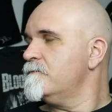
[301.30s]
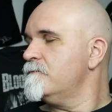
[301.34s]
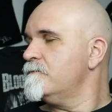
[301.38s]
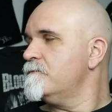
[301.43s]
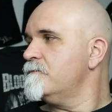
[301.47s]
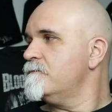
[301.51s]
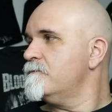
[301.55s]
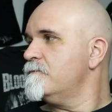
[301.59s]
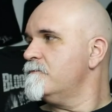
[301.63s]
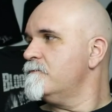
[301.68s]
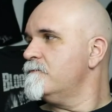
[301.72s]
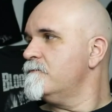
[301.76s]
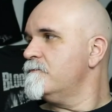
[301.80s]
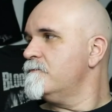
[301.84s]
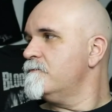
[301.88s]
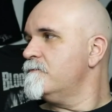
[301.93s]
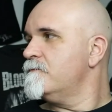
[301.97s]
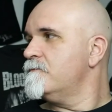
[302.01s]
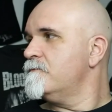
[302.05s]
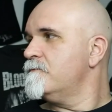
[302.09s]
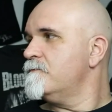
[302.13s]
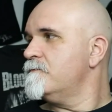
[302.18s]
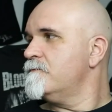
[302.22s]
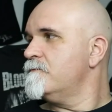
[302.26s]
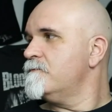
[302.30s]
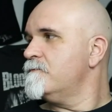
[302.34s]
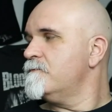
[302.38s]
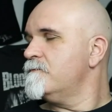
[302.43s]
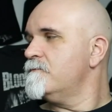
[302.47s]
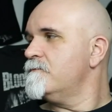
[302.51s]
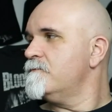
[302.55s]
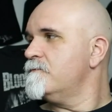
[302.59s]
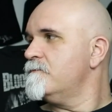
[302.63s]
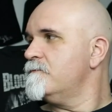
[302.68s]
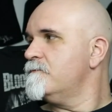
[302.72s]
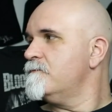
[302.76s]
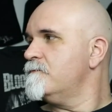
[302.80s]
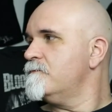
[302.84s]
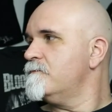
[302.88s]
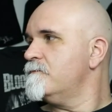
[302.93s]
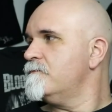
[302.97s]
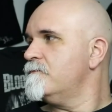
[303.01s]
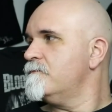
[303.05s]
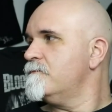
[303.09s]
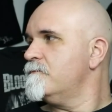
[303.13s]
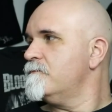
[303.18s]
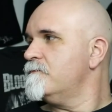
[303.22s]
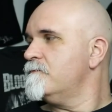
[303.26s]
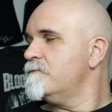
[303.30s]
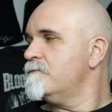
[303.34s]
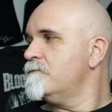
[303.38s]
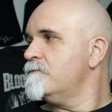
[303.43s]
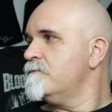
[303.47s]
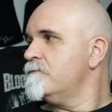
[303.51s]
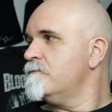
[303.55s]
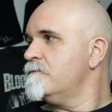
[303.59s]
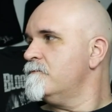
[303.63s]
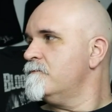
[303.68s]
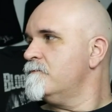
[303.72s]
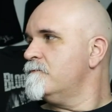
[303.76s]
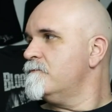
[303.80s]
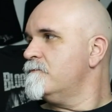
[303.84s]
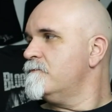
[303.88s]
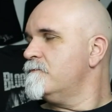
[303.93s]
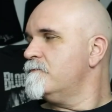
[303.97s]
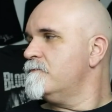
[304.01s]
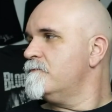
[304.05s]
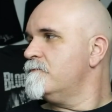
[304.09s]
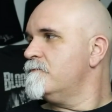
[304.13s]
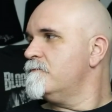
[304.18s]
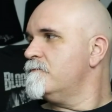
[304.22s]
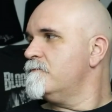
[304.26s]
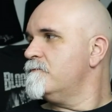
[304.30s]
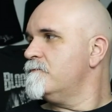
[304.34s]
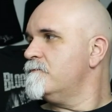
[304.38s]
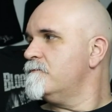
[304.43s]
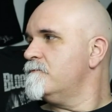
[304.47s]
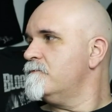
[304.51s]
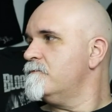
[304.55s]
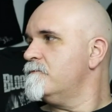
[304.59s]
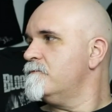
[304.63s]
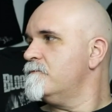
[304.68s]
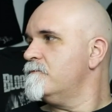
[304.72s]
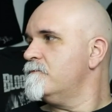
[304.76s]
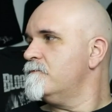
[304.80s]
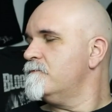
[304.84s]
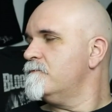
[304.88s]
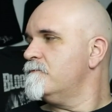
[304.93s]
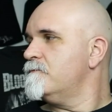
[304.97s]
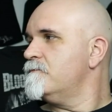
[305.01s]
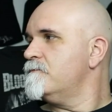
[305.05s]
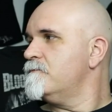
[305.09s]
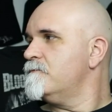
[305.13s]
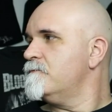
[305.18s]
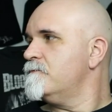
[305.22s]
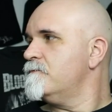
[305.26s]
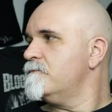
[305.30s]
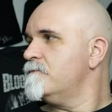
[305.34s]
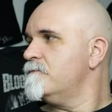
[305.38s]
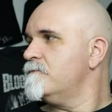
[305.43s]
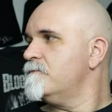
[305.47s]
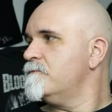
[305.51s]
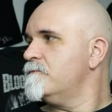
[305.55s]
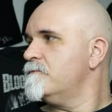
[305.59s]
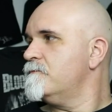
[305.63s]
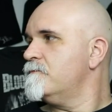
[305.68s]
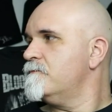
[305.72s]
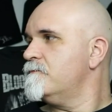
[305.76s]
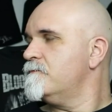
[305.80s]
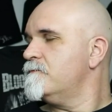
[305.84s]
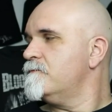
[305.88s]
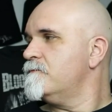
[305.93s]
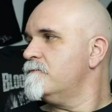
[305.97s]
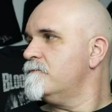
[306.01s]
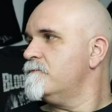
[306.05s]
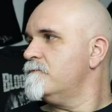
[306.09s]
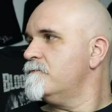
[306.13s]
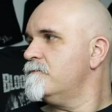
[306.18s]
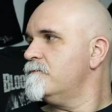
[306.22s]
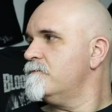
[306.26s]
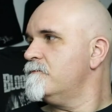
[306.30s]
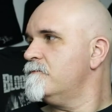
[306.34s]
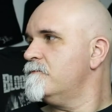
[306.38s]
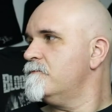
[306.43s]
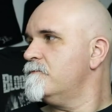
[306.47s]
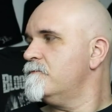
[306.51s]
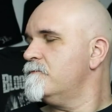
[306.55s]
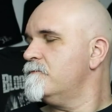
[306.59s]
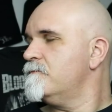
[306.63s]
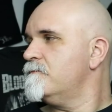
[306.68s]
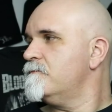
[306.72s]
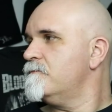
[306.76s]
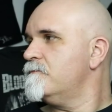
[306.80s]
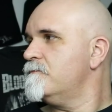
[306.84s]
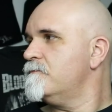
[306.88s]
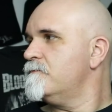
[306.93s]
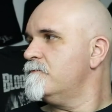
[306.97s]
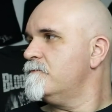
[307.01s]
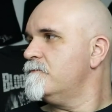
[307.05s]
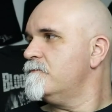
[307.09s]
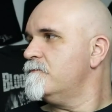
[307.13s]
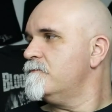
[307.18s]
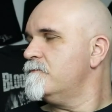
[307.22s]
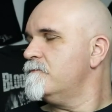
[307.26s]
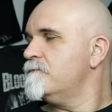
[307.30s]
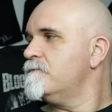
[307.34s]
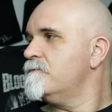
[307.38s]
(not speaking)